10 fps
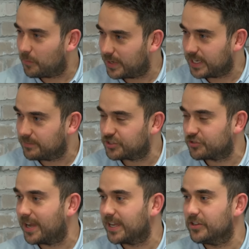so many
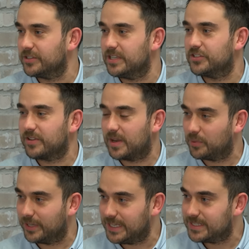strikers, he's
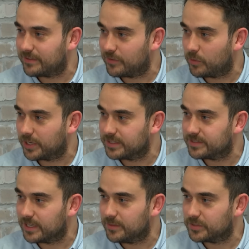trying to please everyone, it
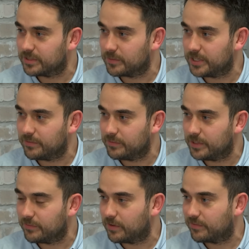seems. Mm. That when
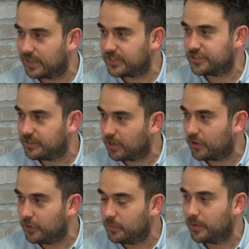you've got Fletcher, you've
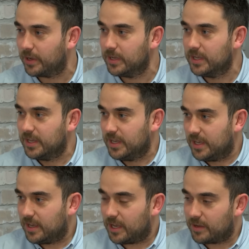got Hooper,
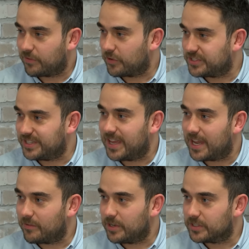
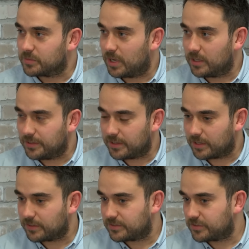Forestieri as well, and they
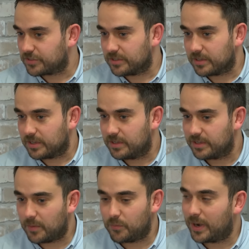got such
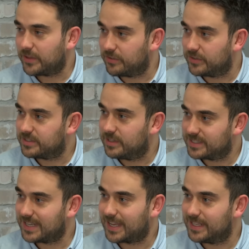a breadth of
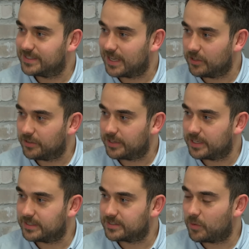attacking talent
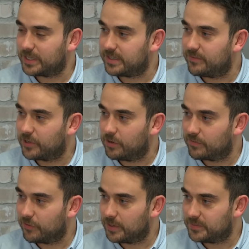that it's quite
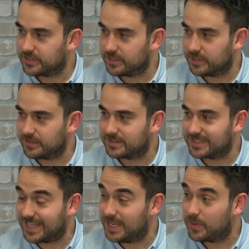difficult for him
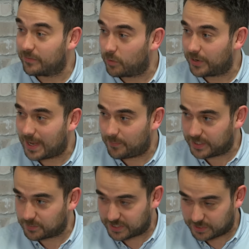to keep everyone
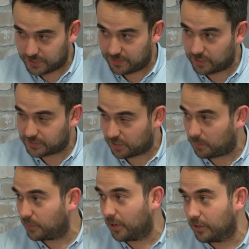happy, especially when you've got
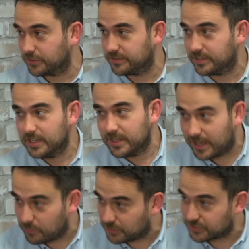top pros and
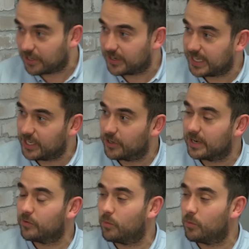everyone's got an ego and